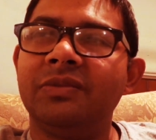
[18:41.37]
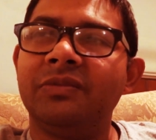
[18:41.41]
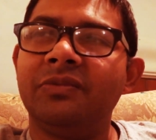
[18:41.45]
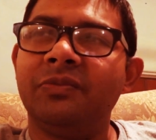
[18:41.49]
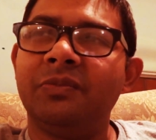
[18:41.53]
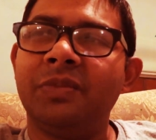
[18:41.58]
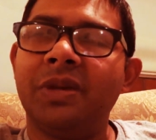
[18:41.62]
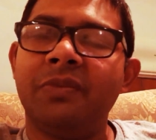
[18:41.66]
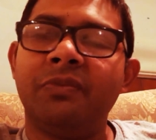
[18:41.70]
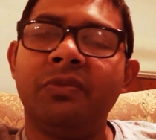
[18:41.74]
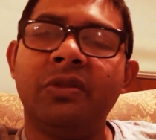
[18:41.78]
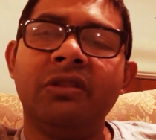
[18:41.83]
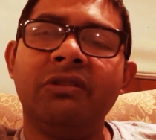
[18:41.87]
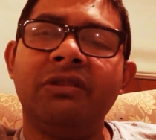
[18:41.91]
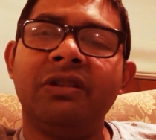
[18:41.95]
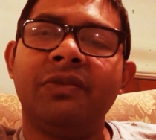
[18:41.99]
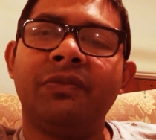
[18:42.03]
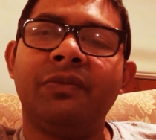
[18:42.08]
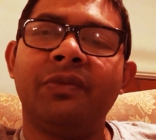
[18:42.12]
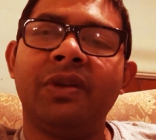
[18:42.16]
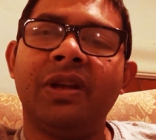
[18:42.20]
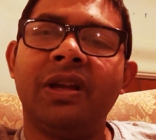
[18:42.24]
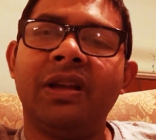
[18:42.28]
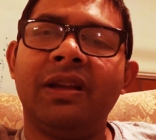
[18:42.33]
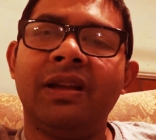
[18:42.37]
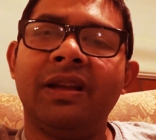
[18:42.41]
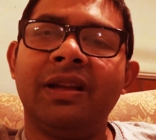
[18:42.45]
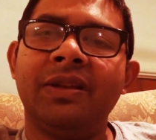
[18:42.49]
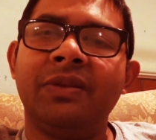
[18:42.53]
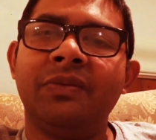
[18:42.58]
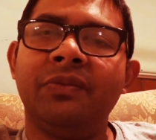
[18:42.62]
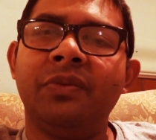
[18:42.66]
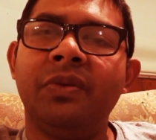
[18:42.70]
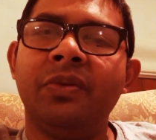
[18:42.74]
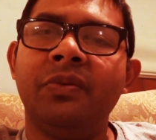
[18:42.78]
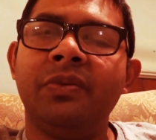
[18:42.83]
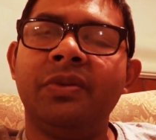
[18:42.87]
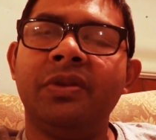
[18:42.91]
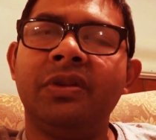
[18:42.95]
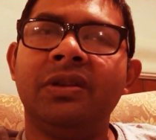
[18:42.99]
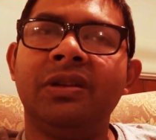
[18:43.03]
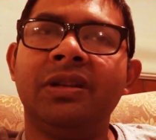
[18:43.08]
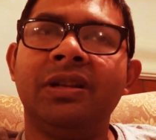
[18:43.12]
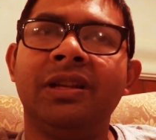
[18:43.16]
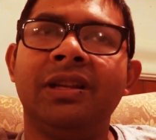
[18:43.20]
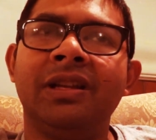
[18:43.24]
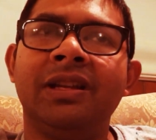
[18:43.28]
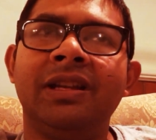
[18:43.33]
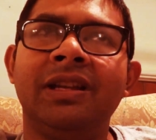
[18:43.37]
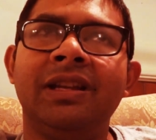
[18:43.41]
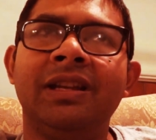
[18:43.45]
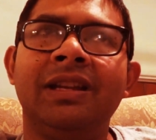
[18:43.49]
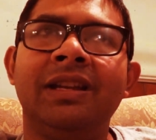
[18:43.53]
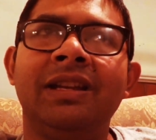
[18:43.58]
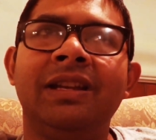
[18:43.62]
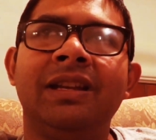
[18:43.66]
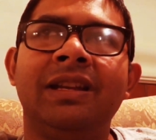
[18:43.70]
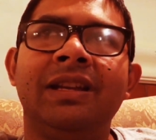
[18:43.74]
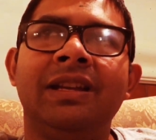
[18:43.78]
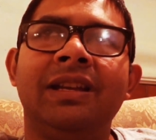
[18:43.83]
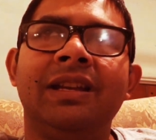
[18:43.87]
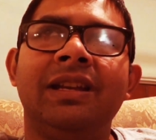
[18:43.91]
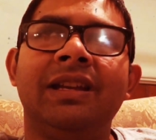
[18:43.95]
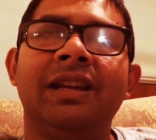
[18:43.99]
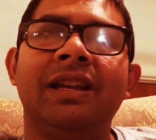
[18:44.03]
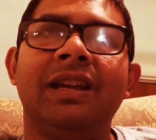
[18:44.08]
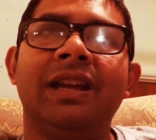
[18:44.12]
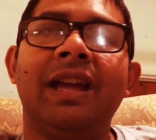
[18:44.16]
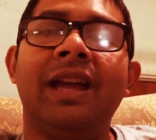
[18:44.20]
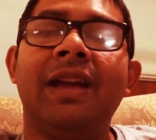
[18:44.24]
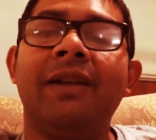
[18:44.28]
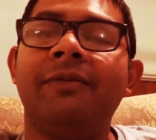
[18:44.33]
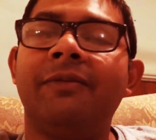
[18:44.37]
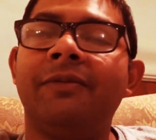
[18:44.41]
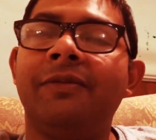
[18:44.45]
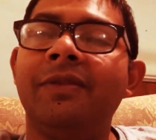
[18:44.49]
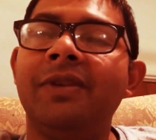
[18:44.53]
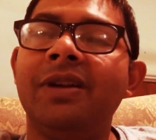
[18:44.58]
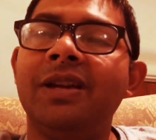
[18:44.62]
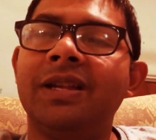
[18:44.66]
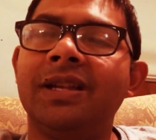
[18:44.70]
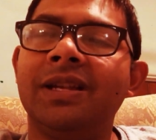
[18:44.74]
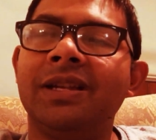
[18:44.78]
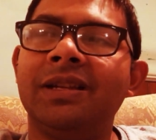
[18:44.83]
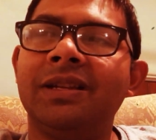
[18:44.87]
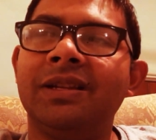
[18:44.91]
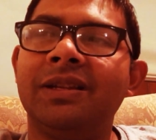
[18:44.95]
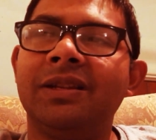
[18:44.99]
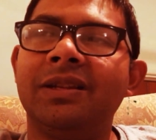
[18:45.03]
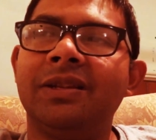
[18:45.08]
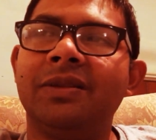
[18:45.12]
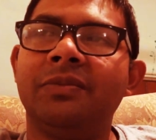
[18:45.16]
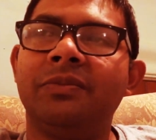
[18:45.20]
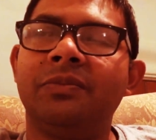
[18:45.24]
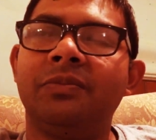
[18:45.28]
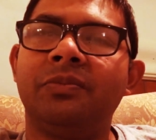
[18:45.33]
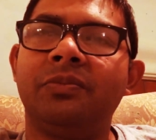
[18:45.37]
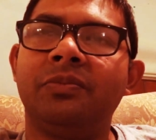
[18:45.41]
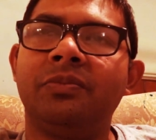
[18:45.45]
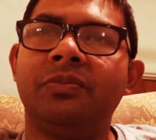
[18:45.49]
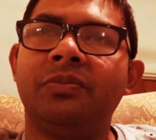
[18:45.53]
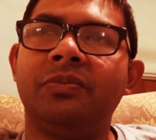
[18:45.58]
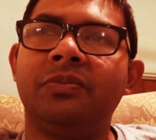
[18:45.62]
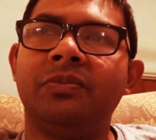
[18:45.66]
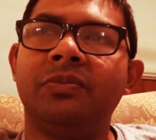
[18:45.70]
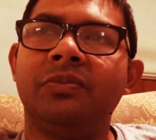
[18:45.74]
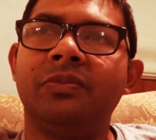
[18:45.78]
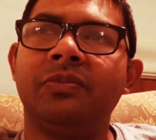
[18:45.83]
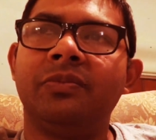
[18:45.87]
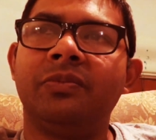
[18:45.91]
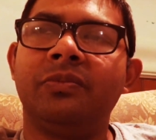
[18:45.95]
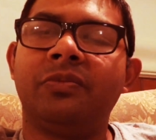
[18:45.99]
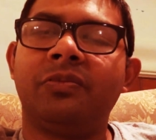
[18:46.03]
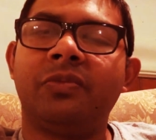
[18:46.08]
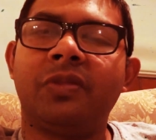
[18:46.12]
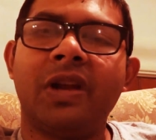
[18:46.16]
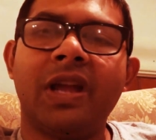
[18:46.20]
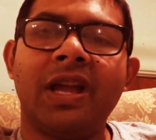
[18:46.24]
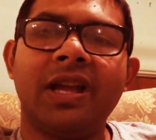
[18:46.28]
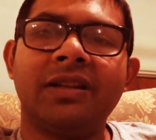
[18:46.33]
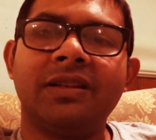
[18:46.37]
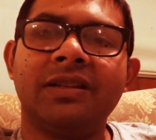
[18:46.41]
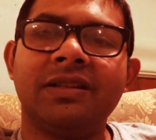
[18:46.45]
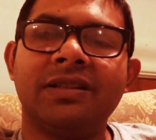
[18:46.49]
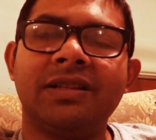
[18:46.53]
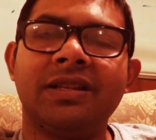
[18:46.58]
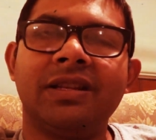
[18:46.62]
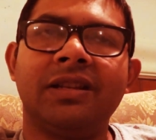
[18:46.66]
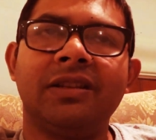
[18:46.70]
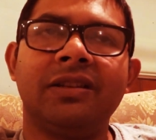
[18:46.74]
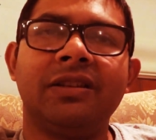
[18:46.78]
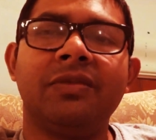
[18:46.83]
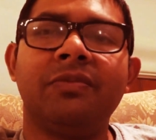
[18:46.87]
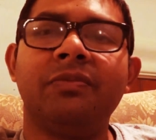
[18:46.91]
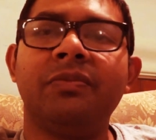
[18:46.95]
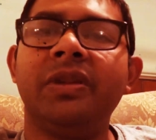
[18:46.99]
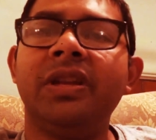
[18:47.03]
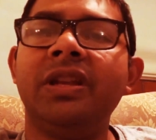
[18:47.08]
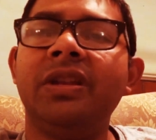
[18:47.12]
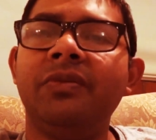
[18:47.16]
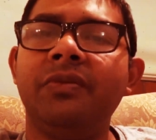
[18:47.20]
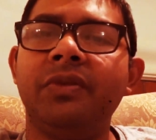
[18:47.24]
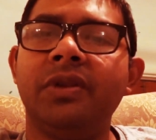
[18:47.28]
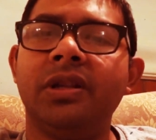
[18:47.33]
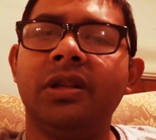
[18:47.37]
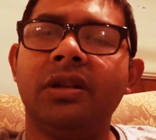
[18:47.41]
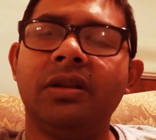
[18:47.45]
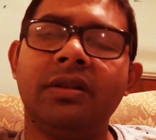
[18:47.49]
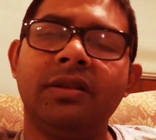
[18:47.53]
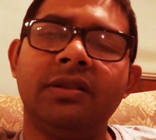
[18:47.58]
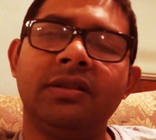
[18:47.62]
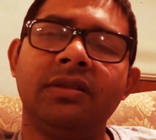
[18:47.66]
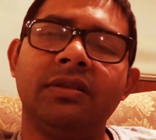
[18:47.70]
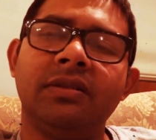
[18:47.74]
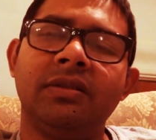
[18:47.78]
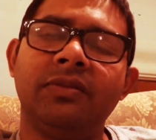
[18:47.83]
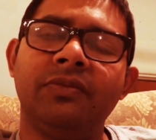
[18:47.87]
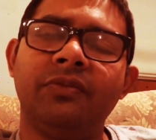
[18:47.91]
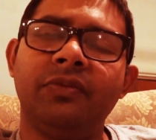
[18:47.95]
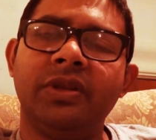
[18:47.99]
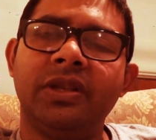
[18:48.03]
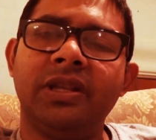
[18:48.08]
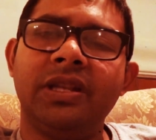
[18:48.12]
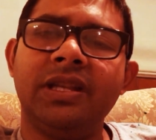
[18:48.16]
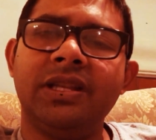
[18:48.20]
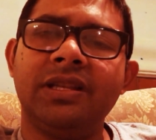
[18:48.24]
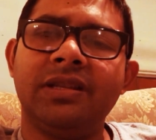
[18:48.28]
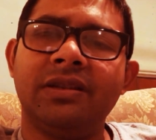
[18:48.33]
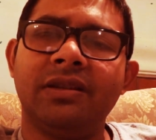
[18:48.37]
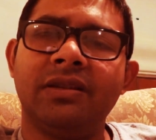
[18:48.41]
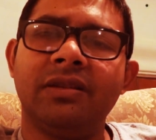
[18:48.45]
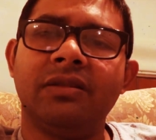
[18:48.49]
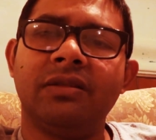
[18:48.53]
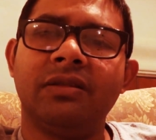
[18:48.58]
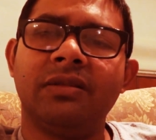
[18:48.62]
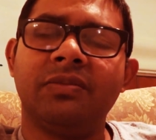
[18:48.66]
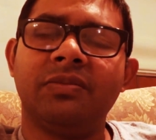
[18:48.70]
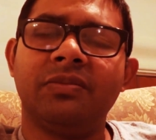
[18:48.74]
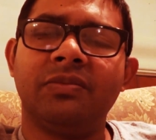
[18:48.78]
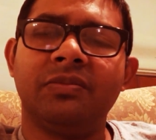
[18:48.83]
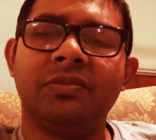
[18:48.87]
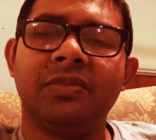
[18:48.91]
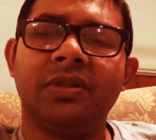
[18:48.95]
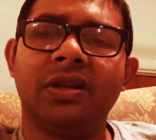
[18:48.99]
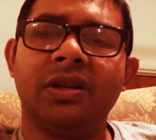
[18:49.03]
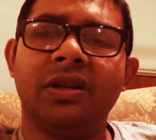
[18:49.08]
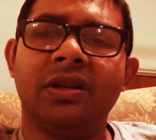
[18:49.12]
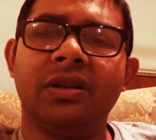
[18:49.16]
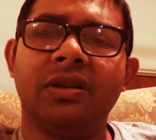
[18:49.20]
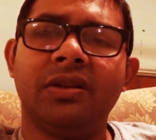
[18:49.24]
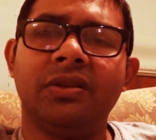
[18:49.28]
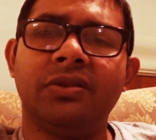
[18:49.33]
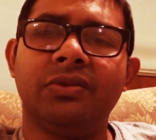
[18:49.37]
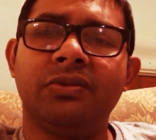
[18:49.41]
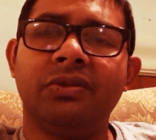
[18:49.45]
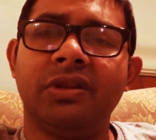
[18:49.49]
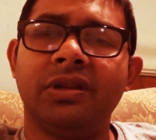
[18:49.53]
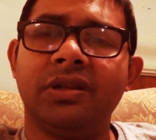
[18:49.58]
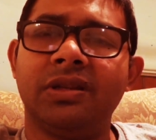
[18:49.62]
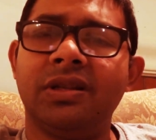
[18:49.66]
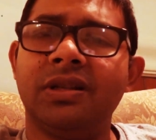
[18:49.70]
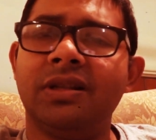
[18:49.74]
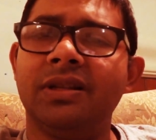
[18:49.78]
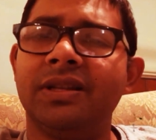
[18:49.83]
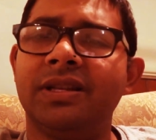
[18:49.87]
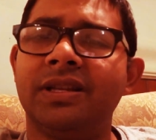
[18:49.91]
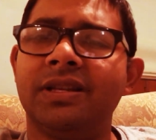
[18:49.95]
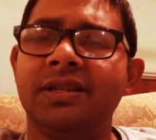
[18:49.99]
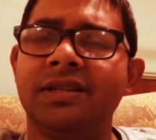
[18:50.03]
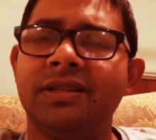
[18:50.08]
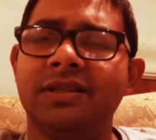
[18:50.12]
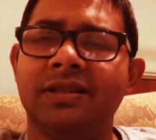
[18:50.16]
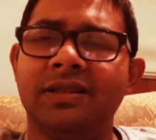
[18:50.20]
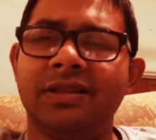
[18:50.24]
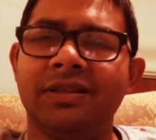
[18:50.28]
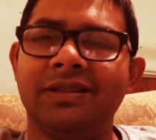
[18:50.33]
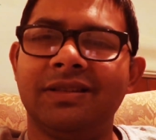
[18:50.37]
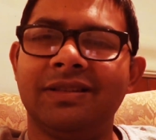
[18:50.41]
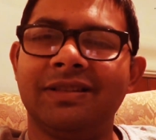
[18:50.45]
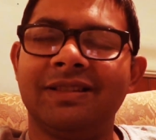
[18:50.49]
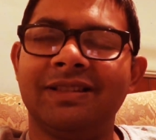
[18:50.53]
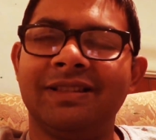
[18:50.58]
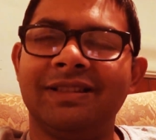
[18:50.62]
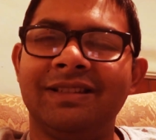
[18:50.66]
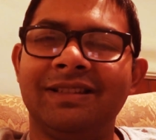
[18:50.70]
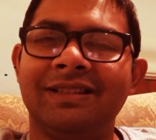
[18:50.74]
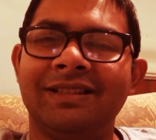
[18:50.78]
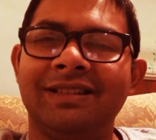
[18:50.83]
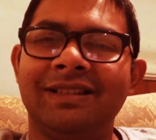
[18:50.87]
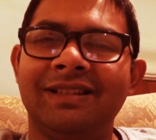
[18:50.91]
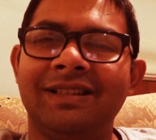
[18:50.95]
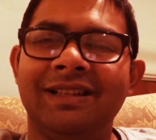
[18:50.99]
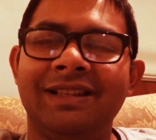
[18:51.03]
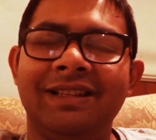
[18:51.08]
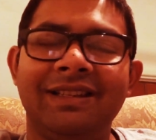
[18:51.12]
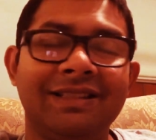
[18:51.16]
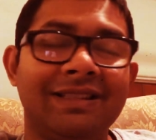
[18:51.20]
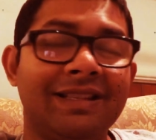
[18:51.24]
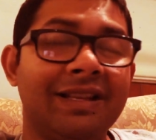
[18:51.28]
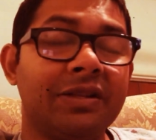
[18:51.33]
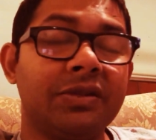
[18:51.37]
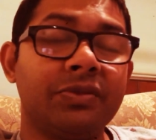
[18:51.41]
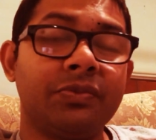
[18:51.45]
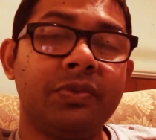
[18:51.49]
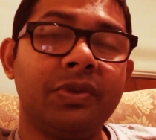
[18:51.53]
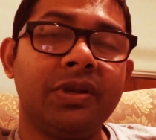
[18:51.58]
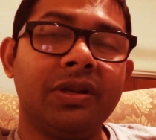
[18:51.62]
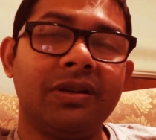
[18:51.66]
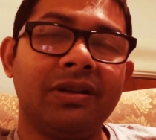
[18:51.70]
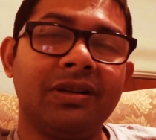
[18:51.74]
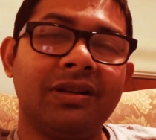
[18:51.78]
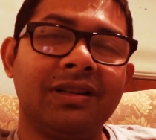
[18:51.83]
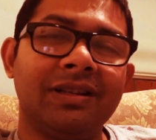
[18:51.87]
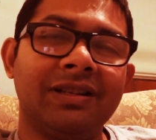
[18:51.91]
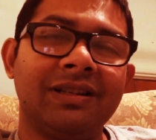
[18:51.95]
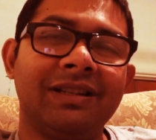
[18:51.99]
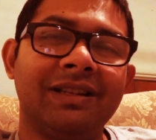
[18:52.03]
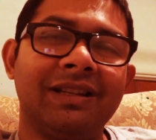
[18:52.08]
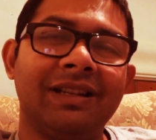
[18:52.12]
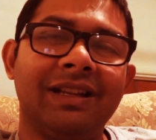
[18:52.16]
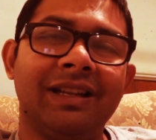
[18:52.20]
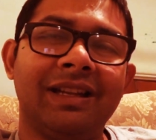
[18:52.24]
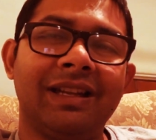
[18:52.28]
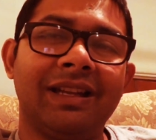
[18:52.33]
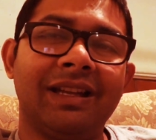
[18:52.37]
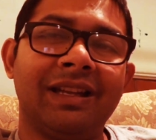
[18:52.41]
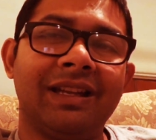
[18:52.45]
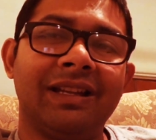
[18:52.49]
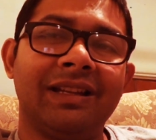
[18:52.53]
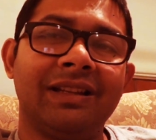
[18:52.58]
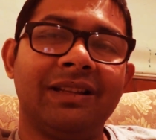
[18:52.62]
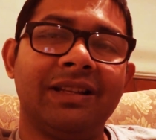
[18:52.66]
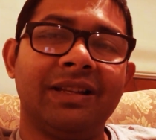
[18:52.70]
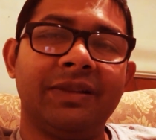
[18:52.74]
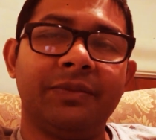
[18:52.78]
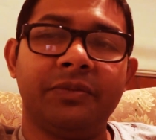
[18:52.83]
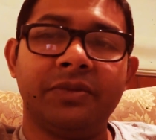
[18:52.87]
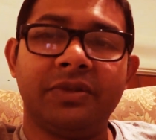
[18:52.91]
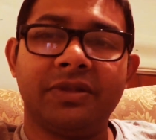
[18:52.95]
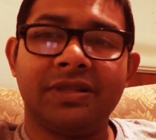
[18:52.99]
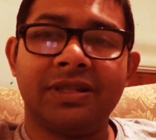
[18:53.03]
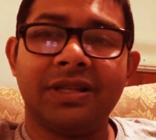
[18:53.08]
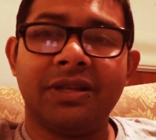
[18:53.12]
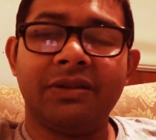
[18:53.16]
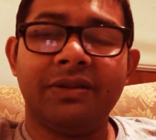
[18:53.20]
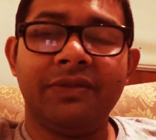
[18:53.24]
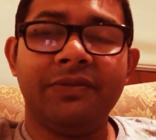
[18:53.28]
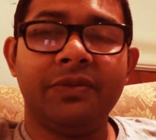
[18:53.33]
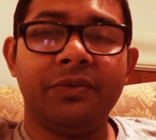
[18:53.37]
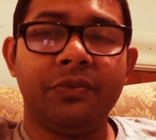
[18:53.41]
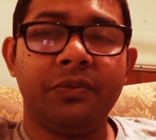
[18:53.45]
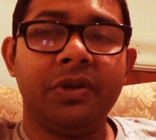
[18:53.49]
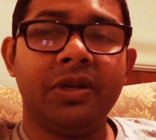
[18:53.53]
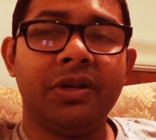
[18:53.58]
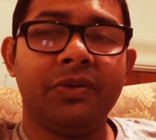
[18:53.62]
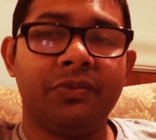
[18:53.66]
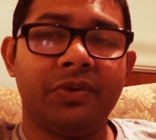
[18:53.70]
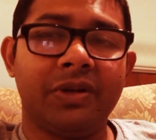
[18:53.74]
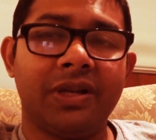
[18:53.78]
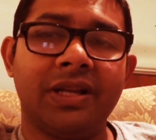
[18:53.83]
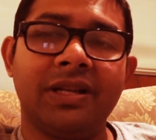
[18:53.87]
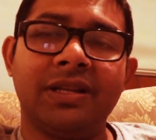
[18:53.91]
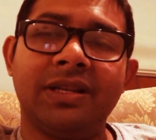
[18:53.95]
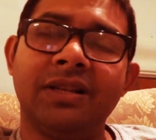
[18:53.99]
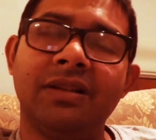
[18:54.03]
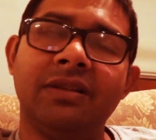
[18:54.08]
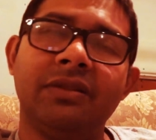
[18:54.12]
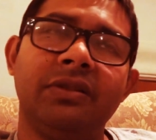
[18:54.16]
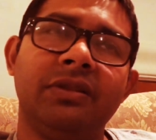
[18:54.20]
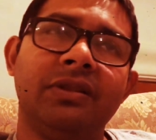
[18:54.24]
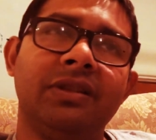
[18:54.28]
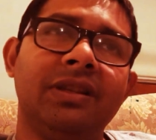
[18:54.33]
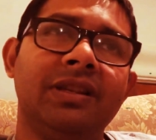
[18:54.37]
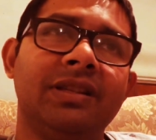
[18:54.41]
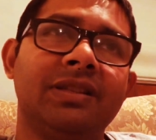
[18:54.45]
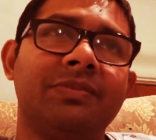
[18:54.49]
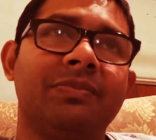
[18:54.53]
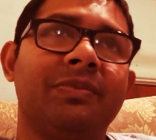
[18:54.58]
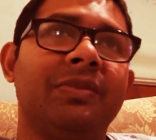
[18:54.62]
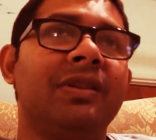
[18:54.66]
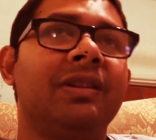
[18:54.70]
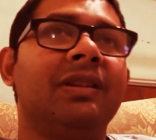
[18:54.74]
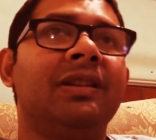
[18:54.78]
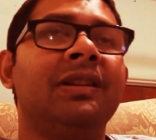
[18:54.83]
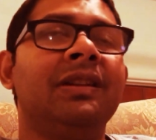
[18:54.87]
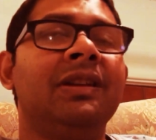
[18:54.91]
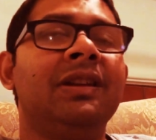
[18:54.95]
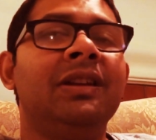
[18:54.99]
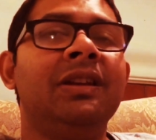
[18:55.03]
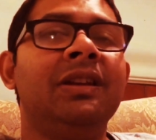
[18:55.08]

my brother and I, we would have fun practicing and competing with each other, doing telekinesis. Sounds weird, and it would sound even weird when I tell you this, but